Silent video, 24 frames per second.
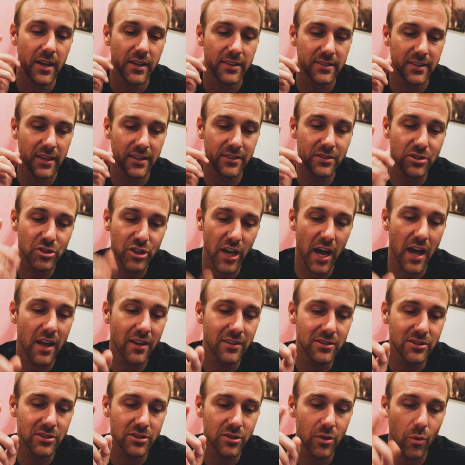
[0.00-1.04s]
It says,
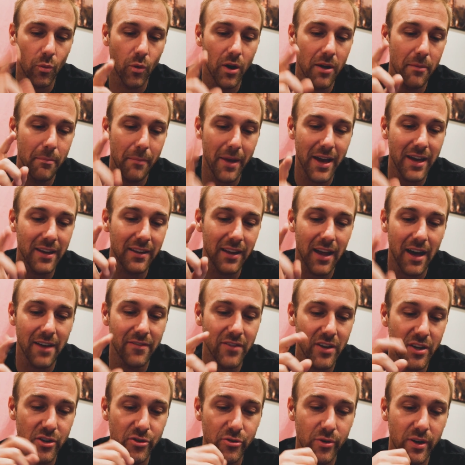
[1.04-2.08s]
"Challenges are what make
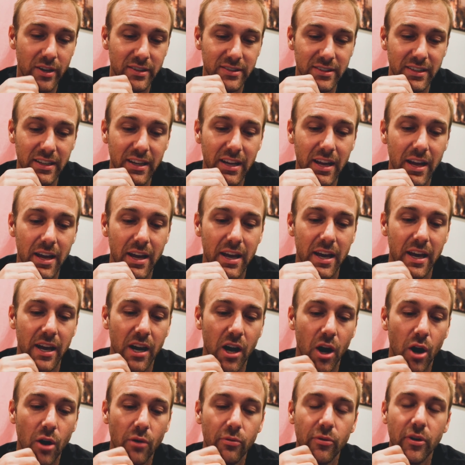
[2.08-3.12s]
life interesting,
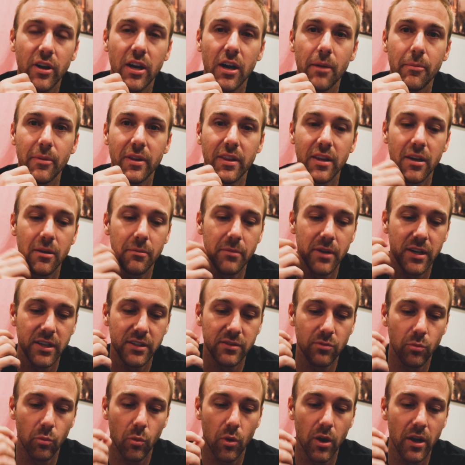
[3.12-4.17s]
and overcoming them
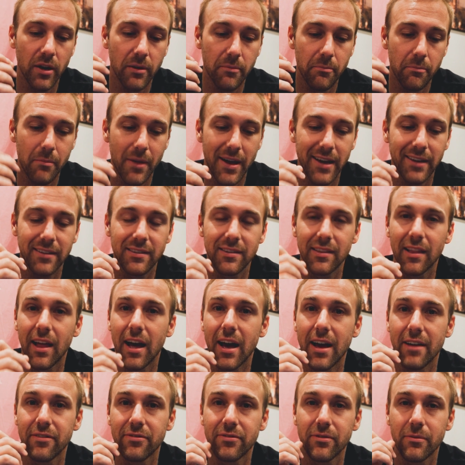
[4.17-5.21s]
is what makes
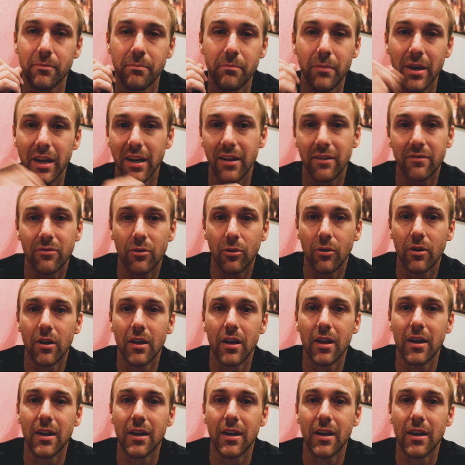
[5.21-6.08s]
life meaningful."